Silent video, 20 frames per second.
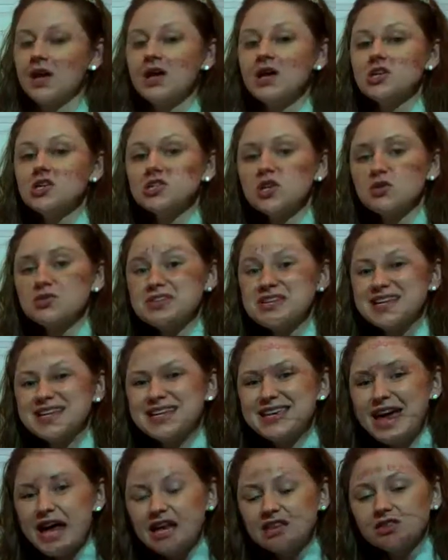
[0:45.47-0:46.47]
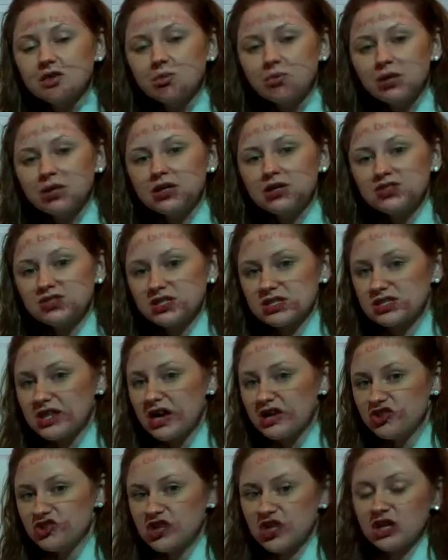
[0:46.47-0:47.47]
So to get the reader's
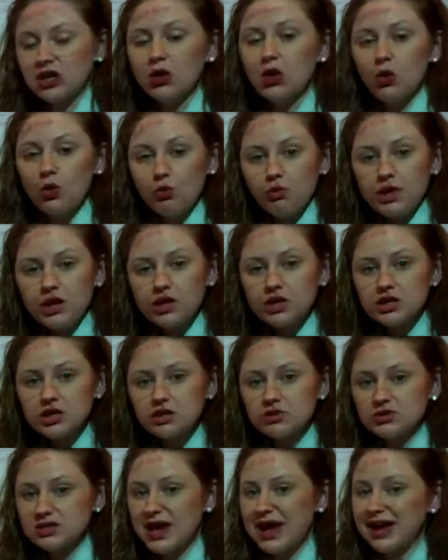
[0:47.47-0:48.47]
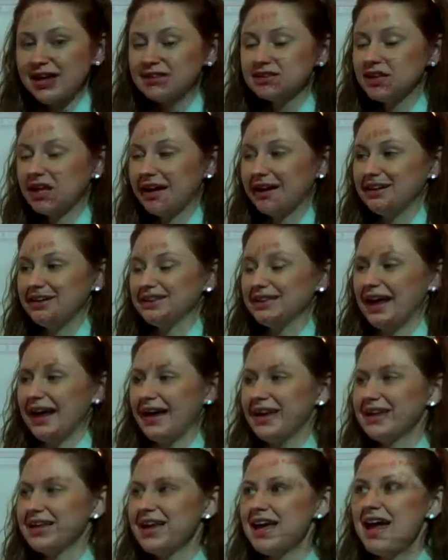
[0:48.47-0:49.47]
attention, we could use a headline
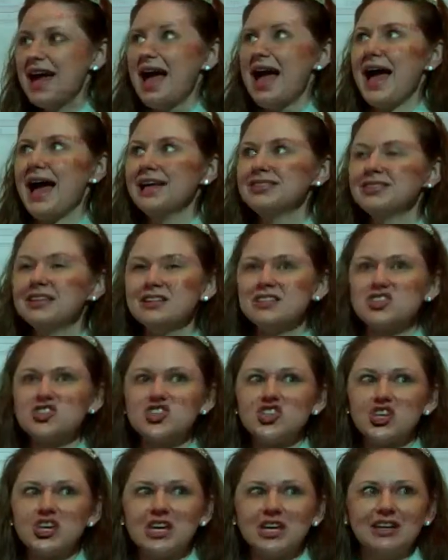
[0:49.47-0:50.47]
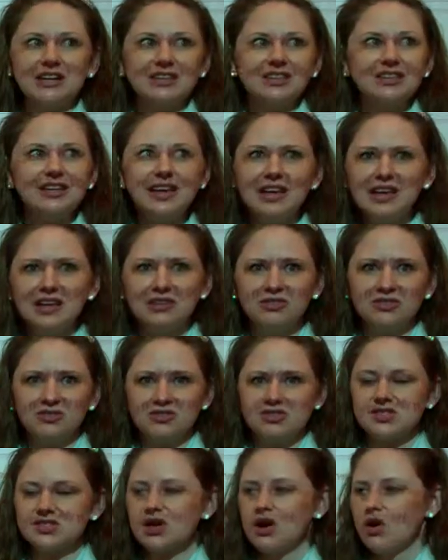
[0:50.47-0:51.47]
like, "Headless chicken
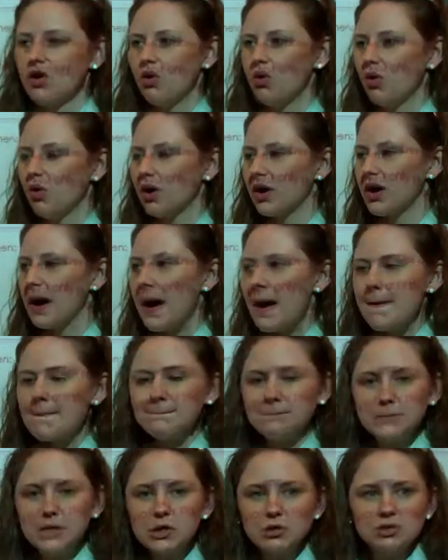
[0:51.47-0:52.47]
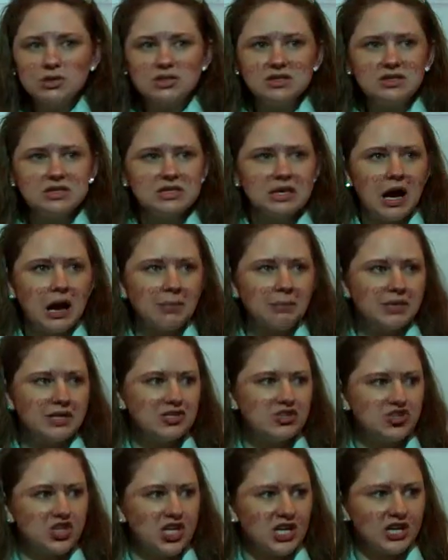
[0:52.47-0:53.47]
lives," or "Mutant zombie
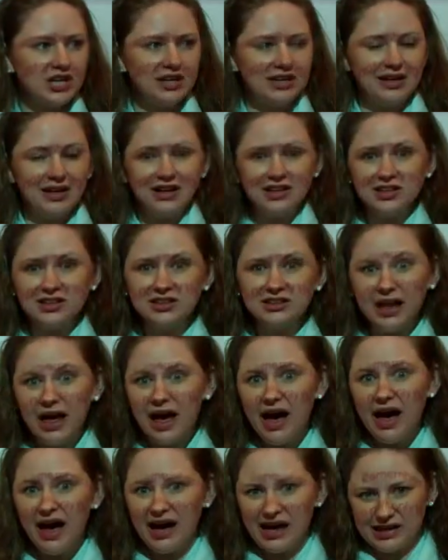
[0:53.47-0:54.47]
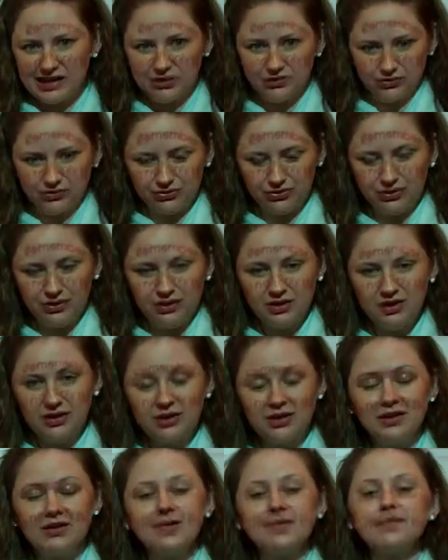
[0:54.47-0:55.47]
chicken alive."
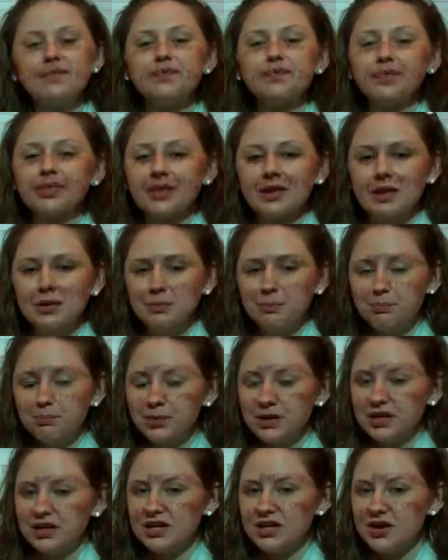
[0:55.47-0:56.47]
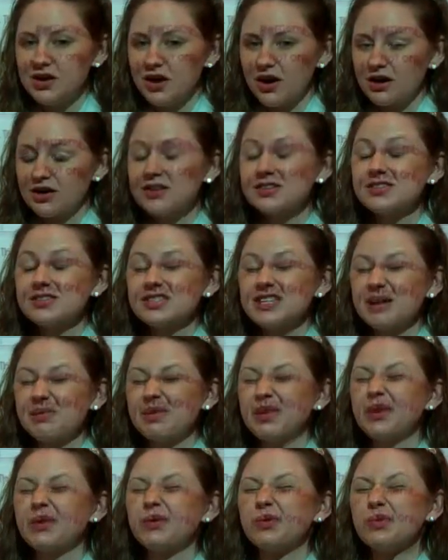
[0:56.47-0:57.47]
But here are some
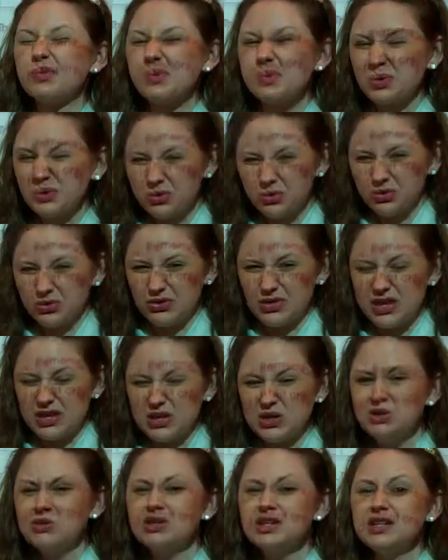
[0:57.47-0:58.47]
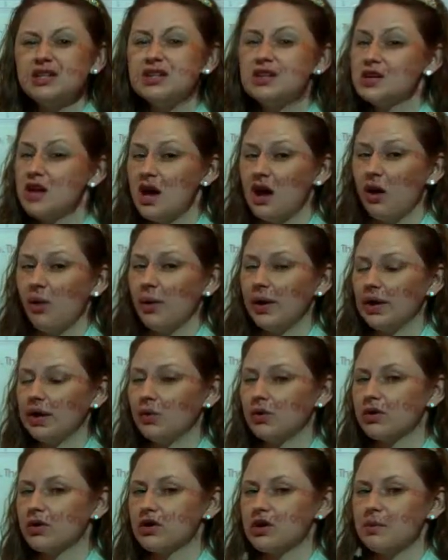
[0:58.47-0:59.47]
of the rules that you need to know in
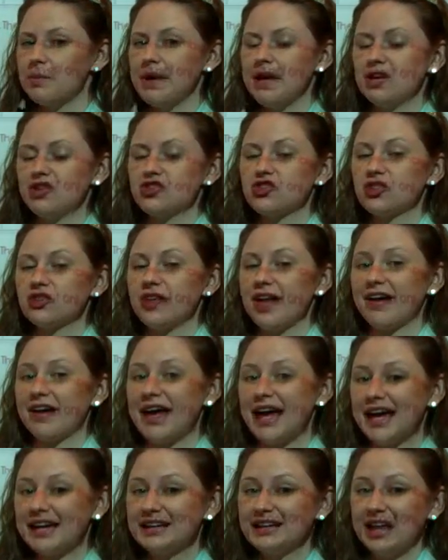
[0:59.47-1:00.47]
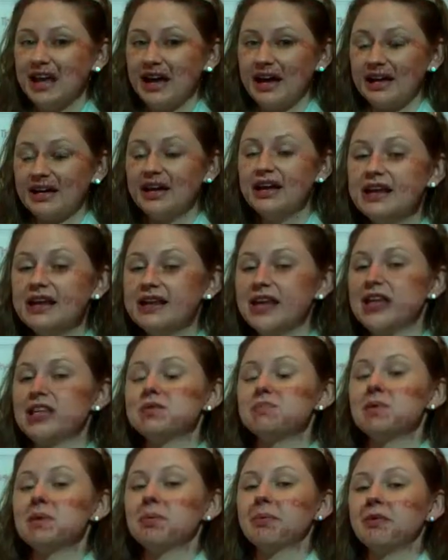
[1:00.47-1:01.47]
order to make sure that headline gets
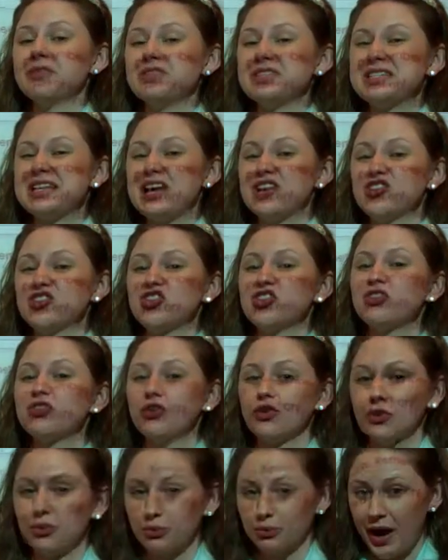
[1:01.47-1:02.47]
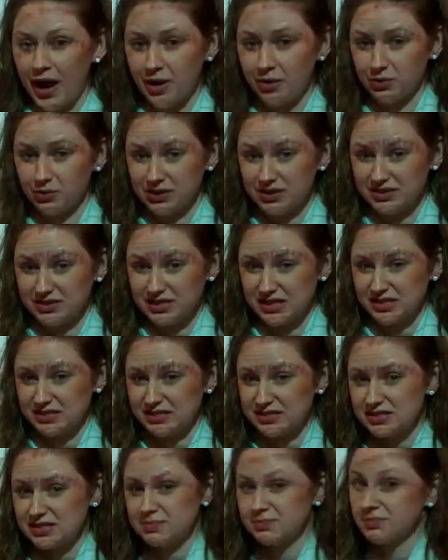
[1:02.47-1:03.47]
people's attention for the right
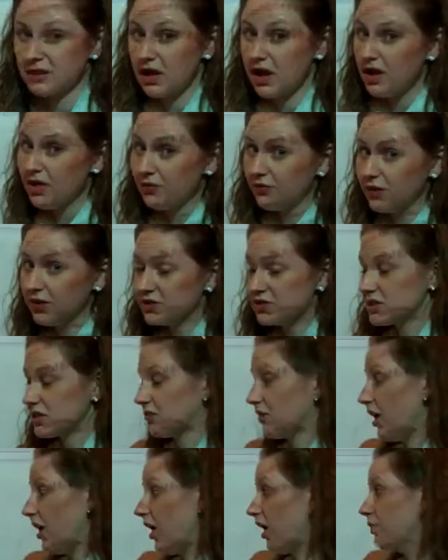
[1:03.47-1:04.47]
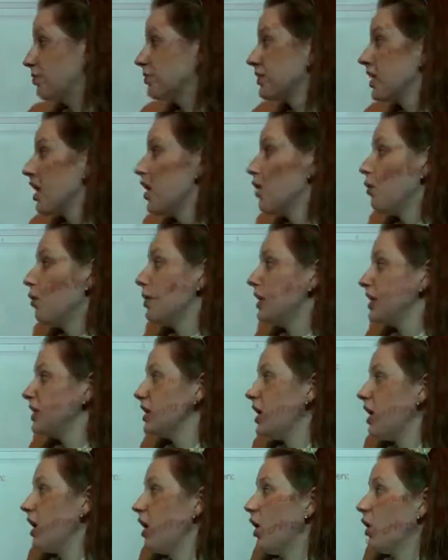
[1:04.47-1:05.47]
reasons. First of all, we
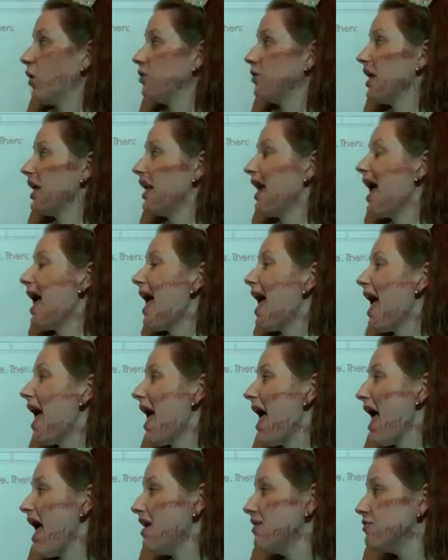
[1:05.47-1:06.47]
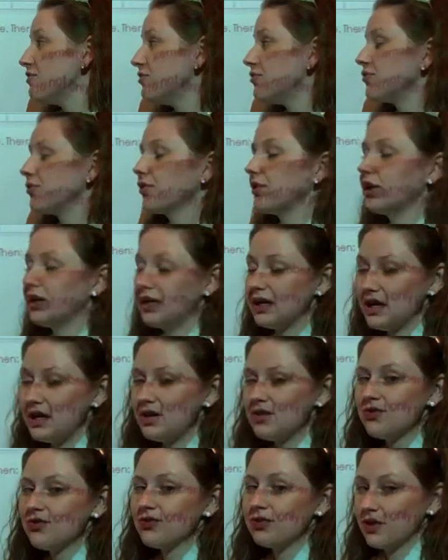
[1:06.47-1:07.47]
know that every
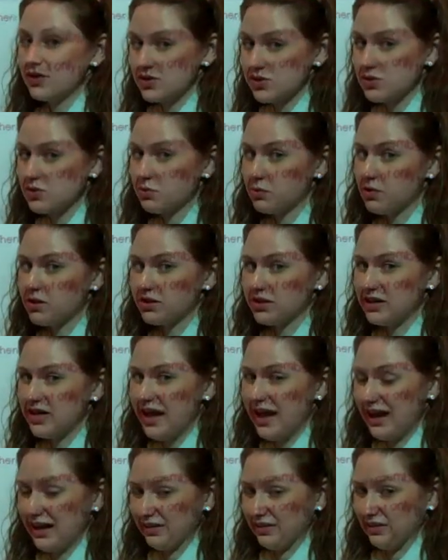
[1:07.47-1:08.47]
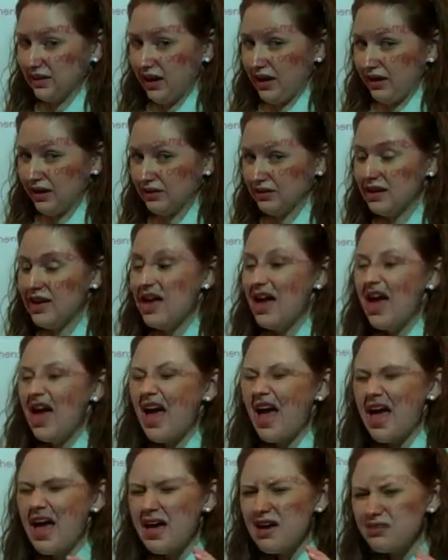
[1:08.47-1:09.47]
first word in a headline,
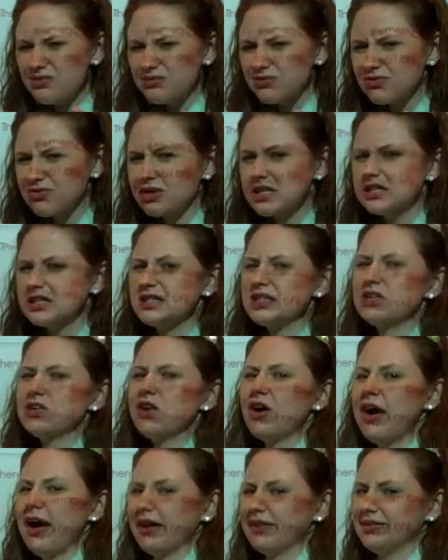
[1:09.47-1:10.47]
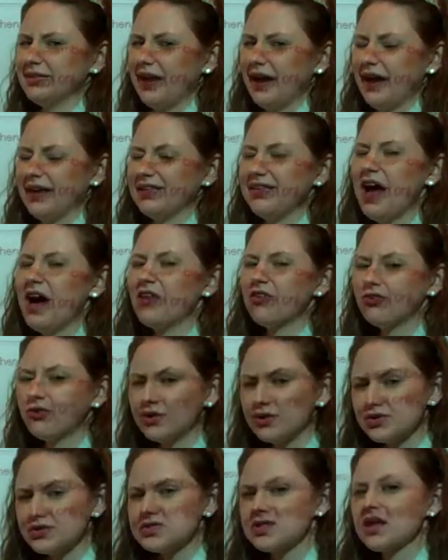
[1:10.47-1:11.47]
every single headline, that
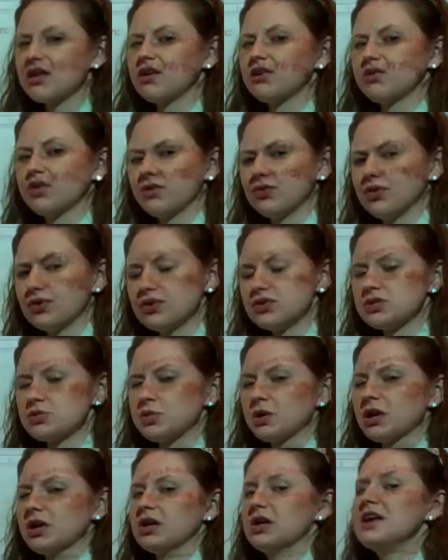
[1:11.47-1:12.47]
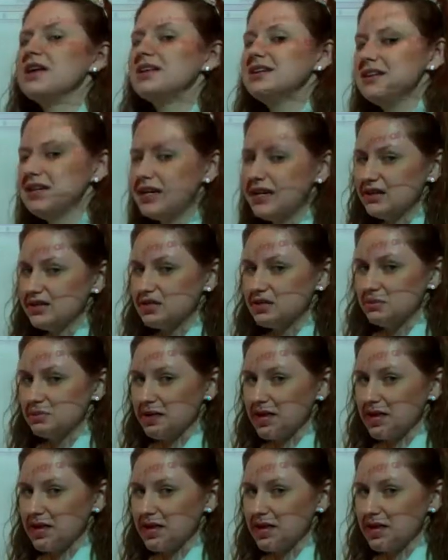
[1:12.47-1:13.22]
first letter of the first word needs to be